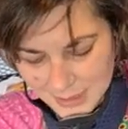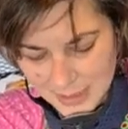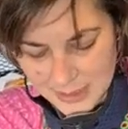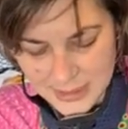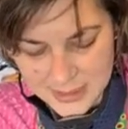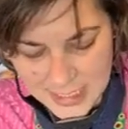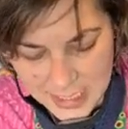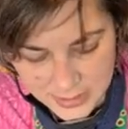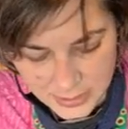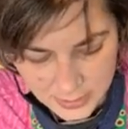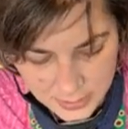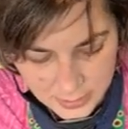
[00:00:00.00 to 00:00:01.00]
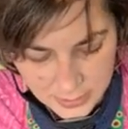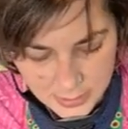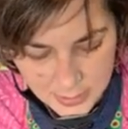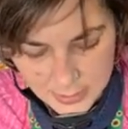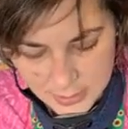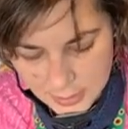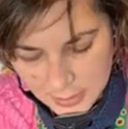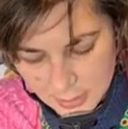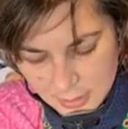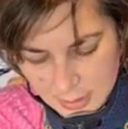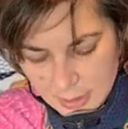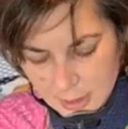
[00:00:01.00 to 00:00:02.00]
And instead,
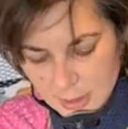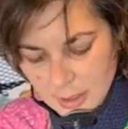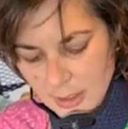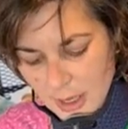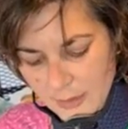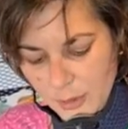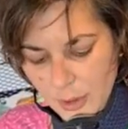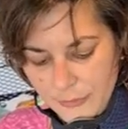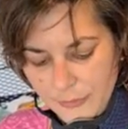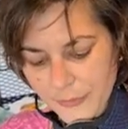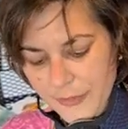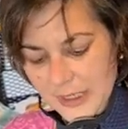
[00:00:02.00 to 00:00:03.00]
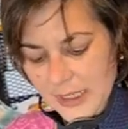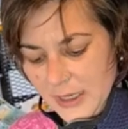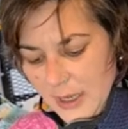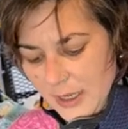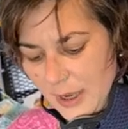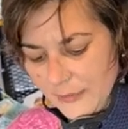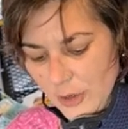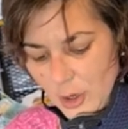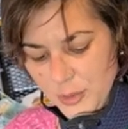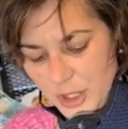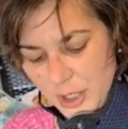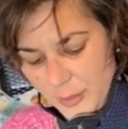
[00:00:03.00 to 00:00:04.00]
I've gone from feeling like I've
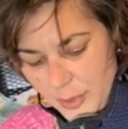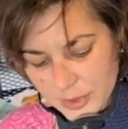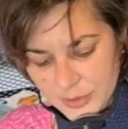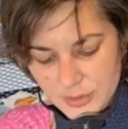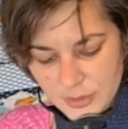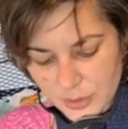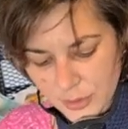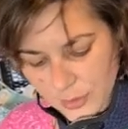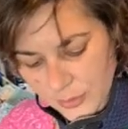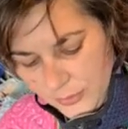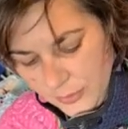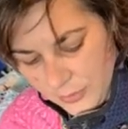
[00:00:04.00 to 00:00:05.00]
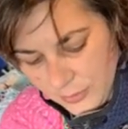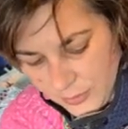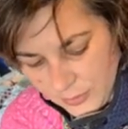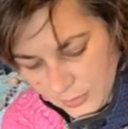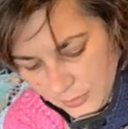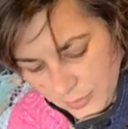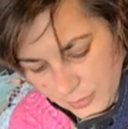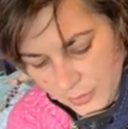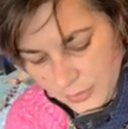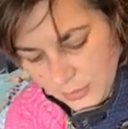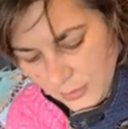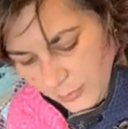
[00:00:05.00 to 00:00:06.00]
got a purpose to
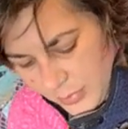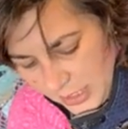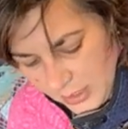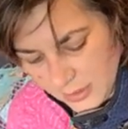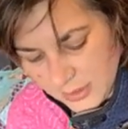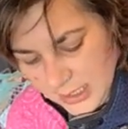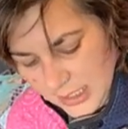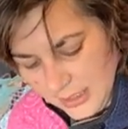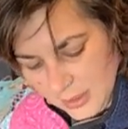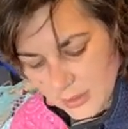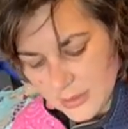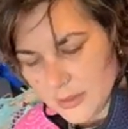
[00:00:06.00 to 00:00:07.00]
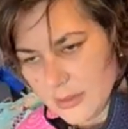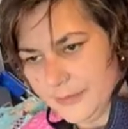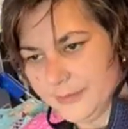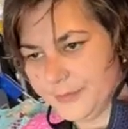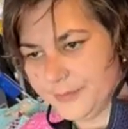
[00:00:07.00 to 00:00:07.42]
being utterly lost.